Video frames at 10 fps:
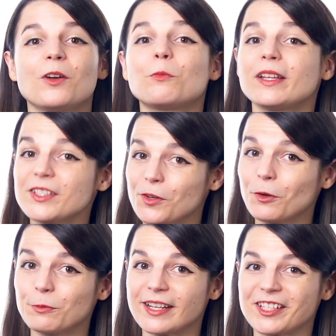What's
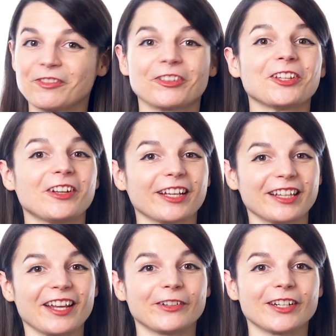your reason for learning
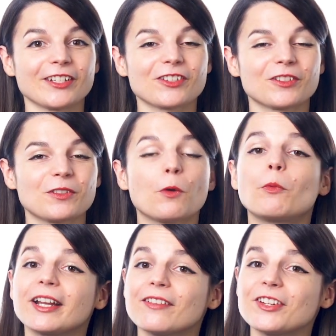a language?
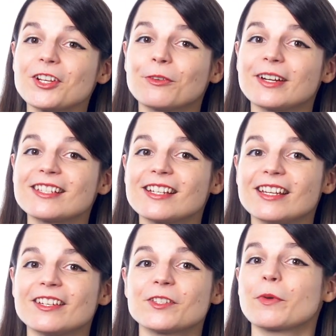Whatever your reason
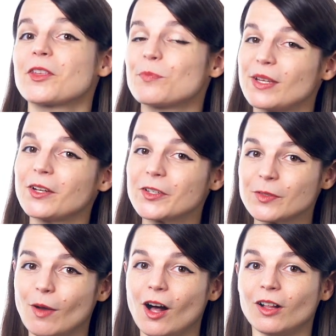is, whether big or
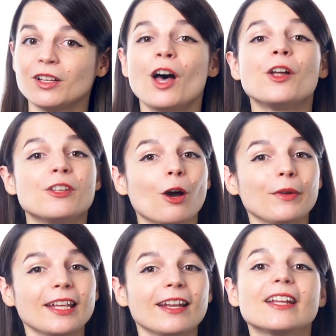small,
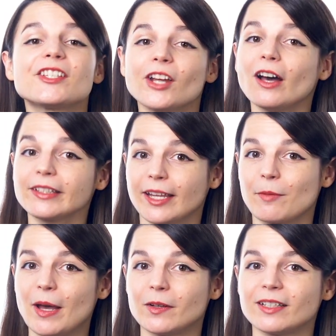knowing it and talking
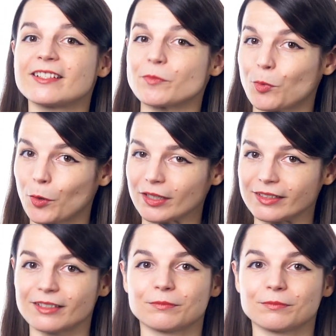about it is important.